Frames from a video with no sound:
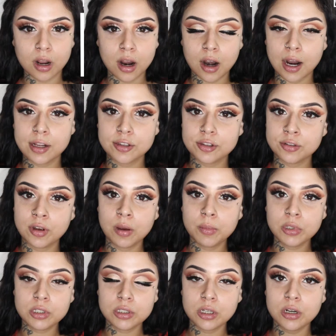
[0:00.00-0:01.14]
Alright, so now I'm going
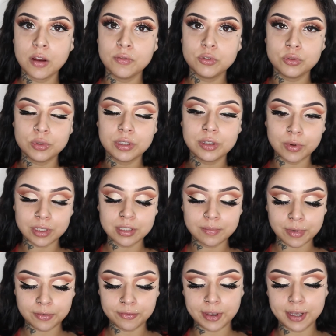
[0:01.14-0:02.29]
to start off doing the rest of
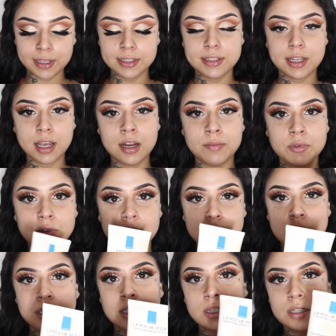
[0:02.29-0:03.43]
my face, and I'm
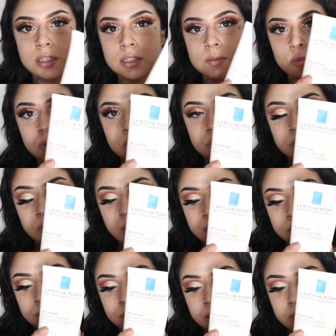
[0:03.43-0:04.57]
using this
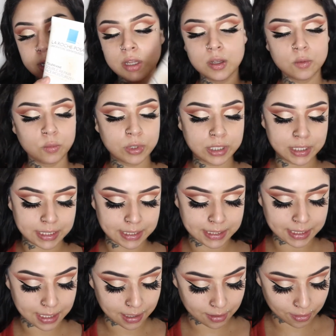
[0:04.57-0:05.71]
moisturizer, which
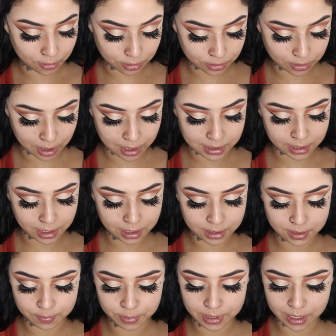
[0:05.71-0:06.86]
also has
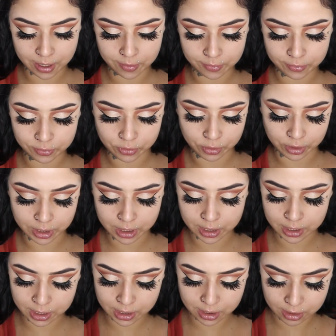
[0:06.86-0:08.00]
SPF 30
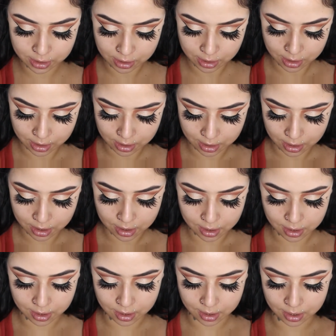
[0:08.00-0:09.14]
in it.
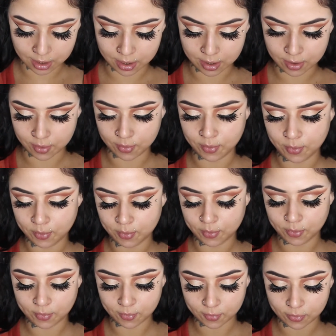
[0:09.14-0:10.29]

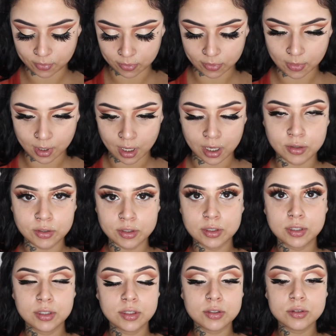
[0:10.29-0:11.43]
I use
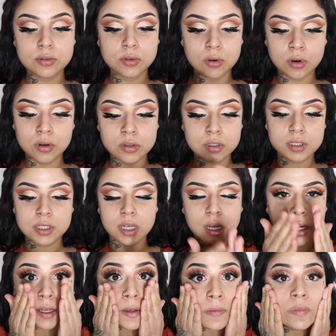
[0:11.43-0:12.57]
this all the
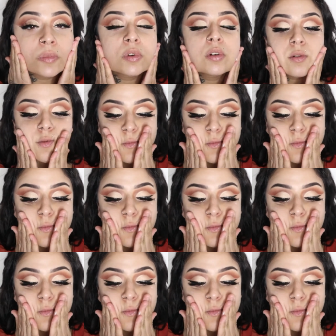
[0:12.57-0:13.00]
time